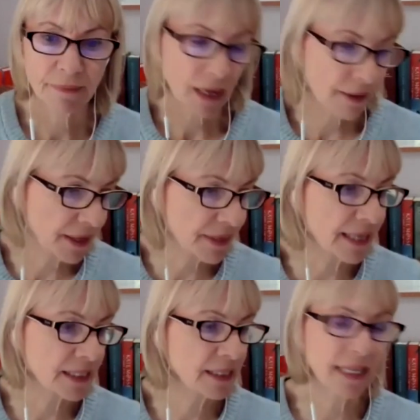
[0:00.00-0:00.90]
I think
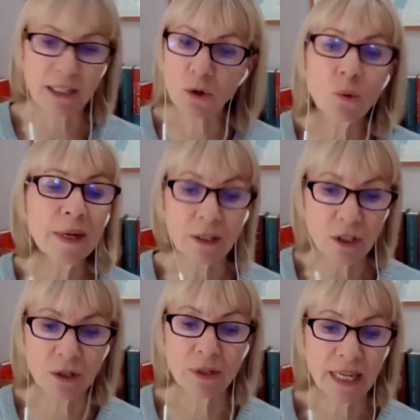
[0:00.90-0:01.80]
that's that's all we can
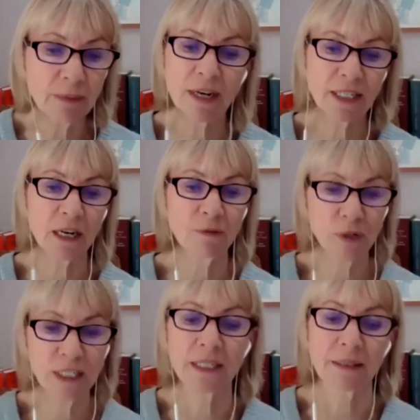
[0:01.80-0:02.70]
do. Keep raising our
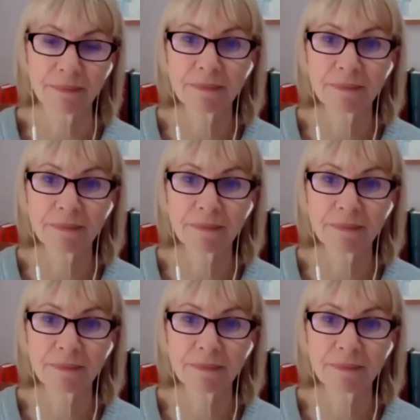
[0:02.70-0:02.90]
voices